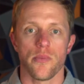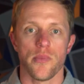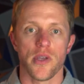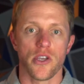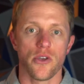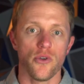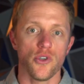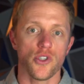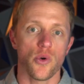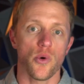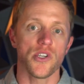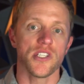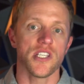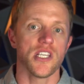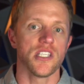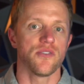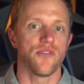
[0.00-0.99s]
The Magoosh
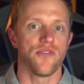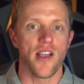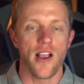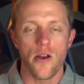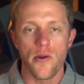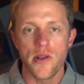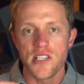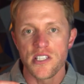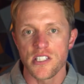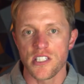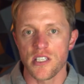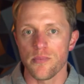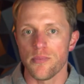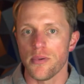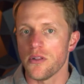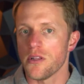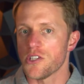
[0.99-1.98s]
course is very
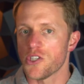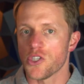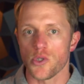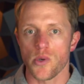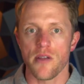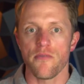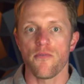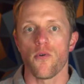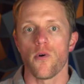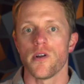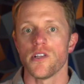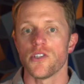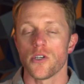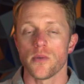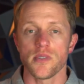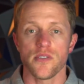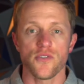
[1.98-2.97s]
simple and straightforward
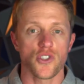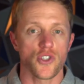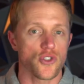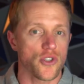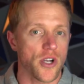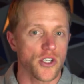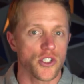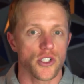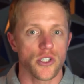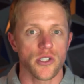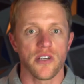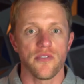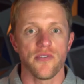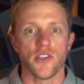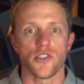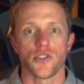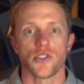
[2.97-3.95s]
in terms of structure and
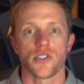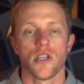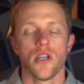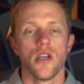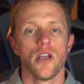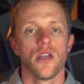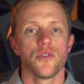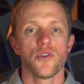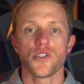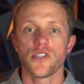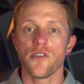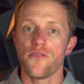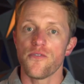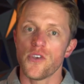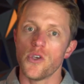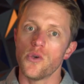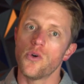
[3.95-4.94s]
features. There's a
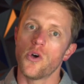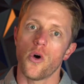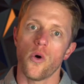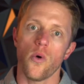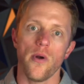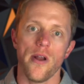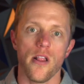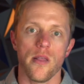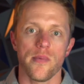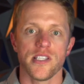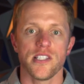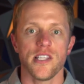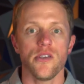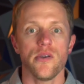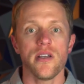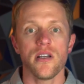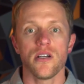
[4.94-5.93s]
few core elements
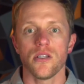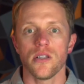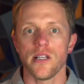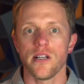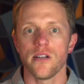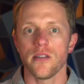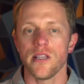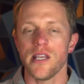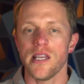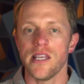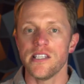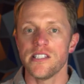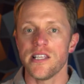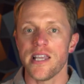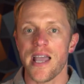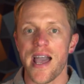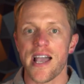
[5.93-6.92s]
that you can clearly and
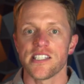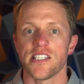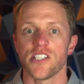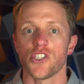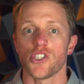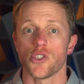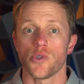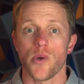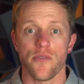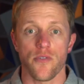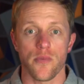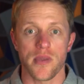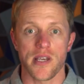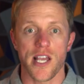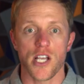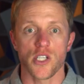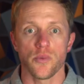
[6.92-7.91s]
easily access straight from
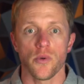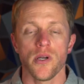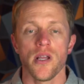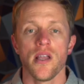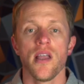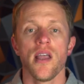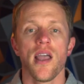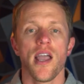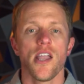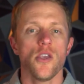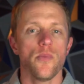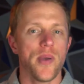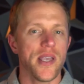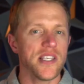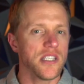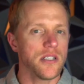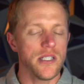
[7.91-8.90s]
the dashboard, and you
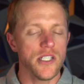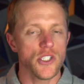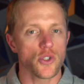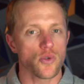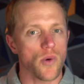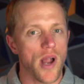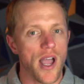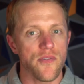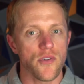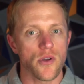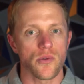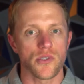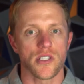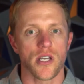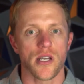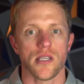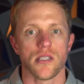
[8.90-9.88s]
basically drive your own
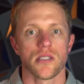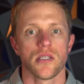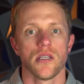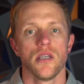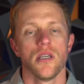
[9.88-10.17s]
studies.